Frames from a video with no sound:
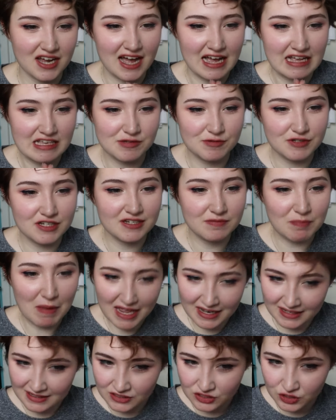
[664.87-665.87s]
I
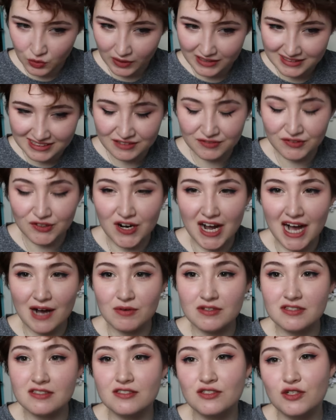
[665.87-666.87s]
spent 24
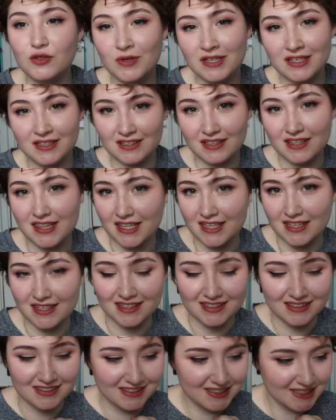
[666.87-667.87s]
hours doing
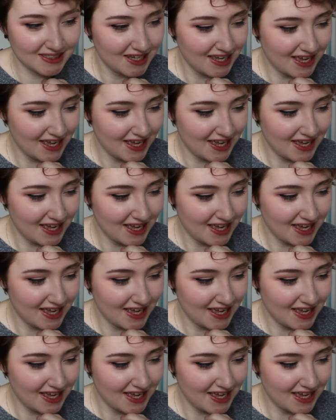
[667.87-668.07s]
things